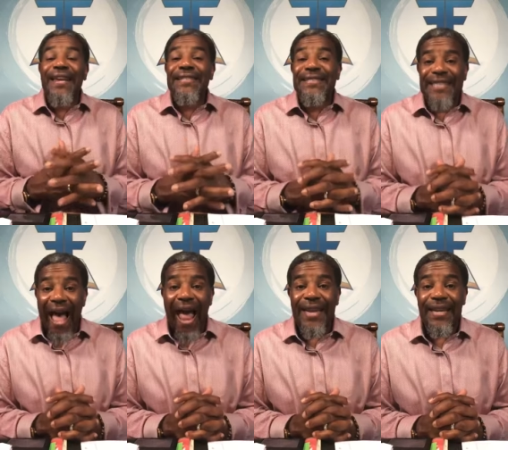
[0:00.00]
man is
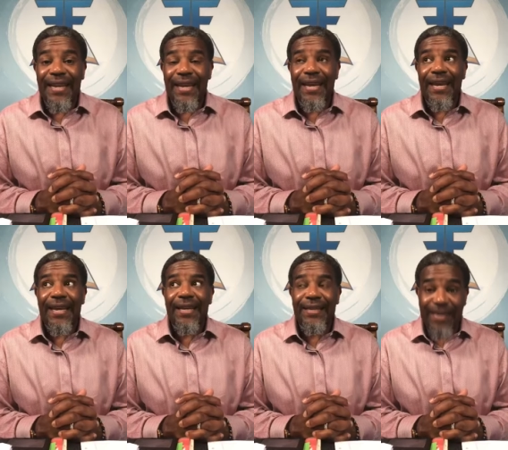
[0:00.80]
not
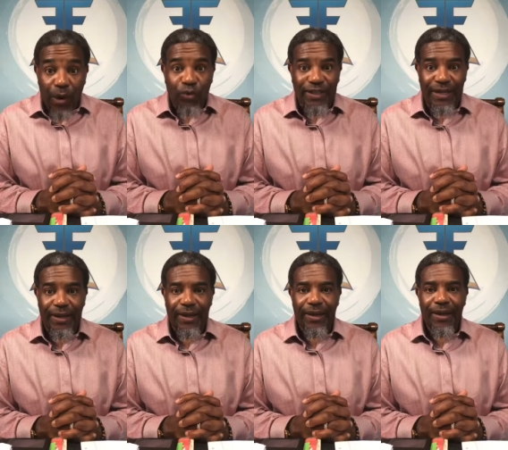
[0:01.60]

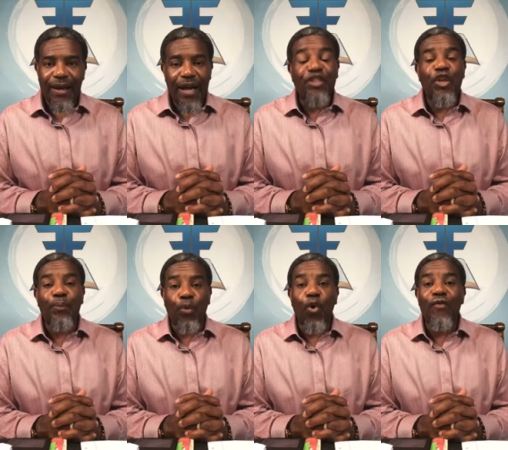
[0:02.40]
guilty
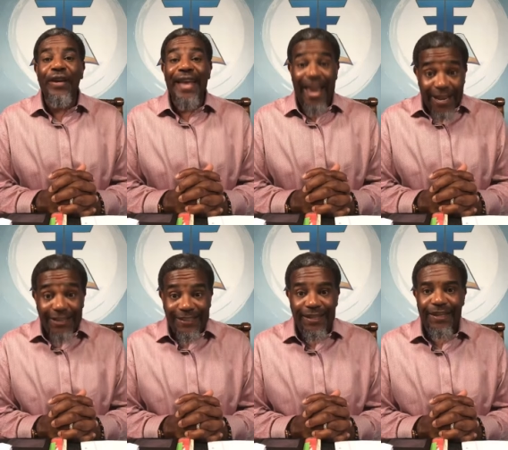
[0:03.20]
until proven
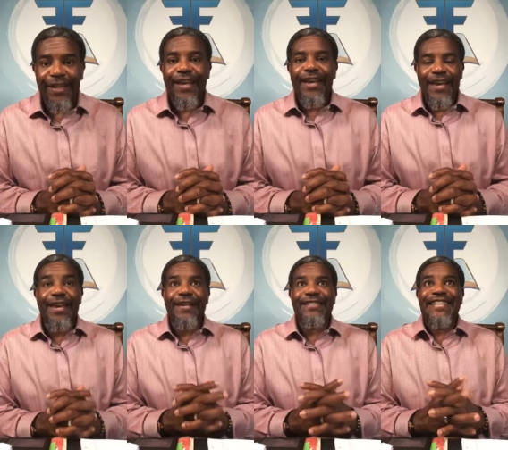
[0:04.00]
innocent.
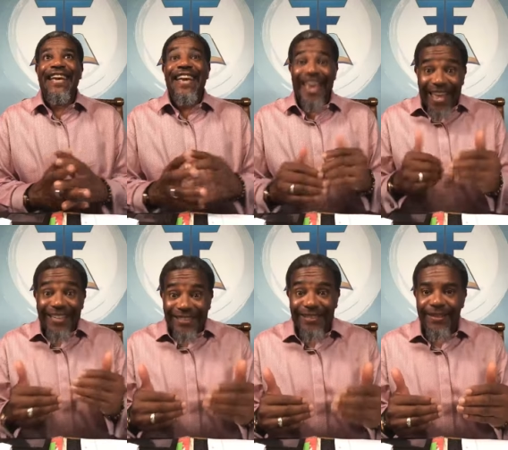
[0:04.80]
He is
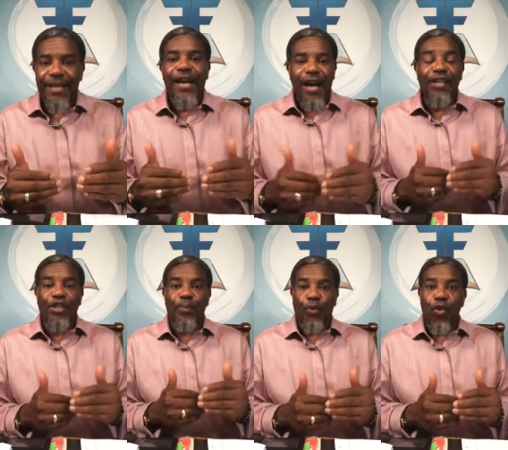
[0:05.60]
innocent
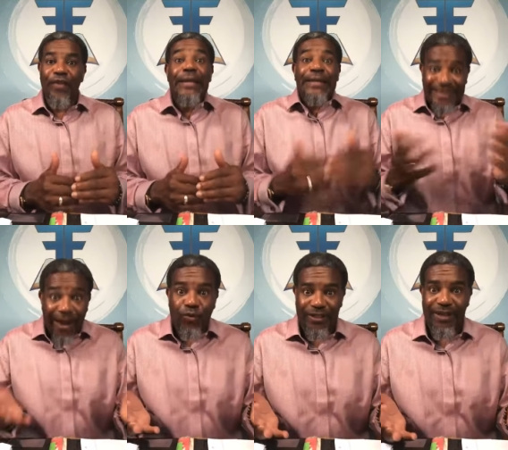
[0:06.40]
until proven
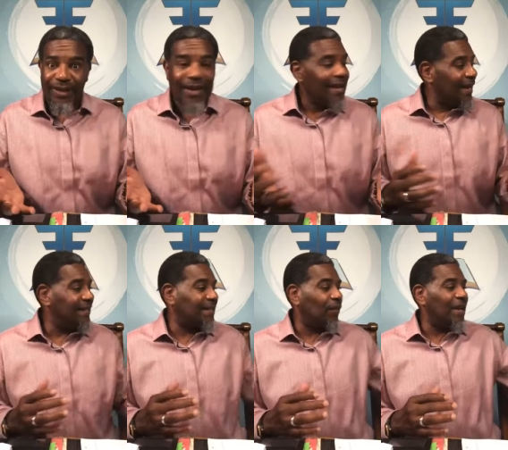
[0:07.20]
guilty.
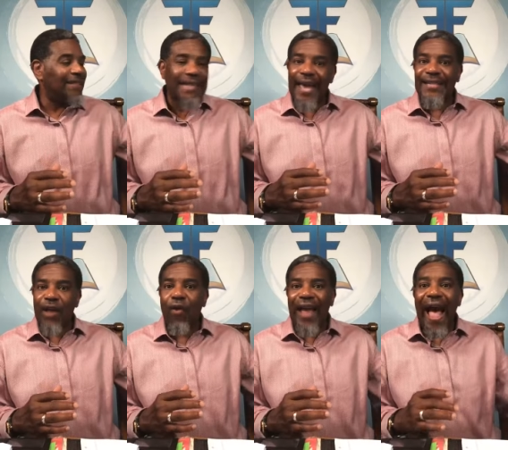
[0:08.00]
And so what he's saying
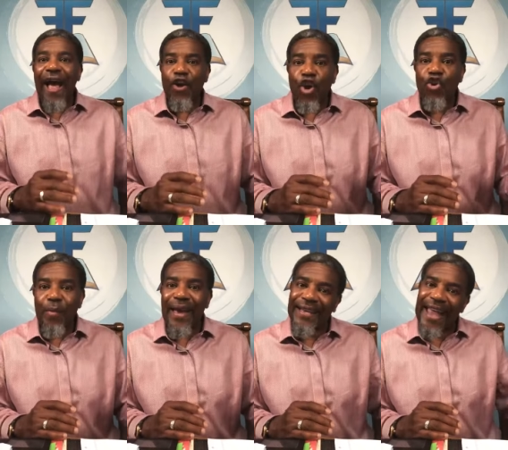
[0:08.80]
is, okay, I hear
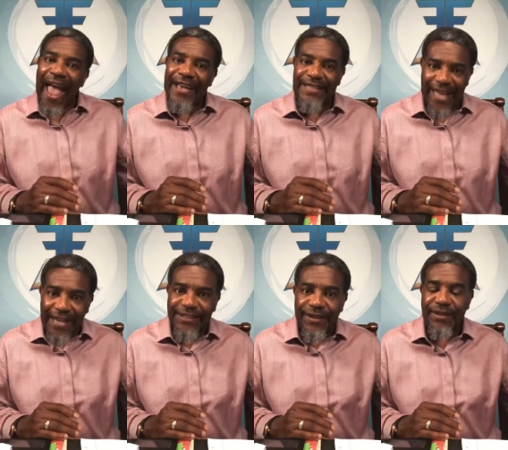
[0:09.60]
you making the
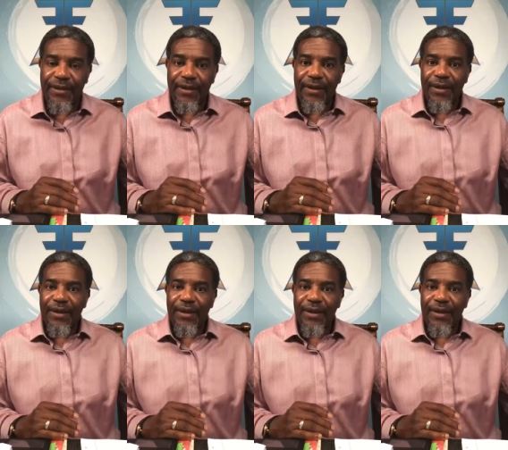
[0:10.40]
accusation,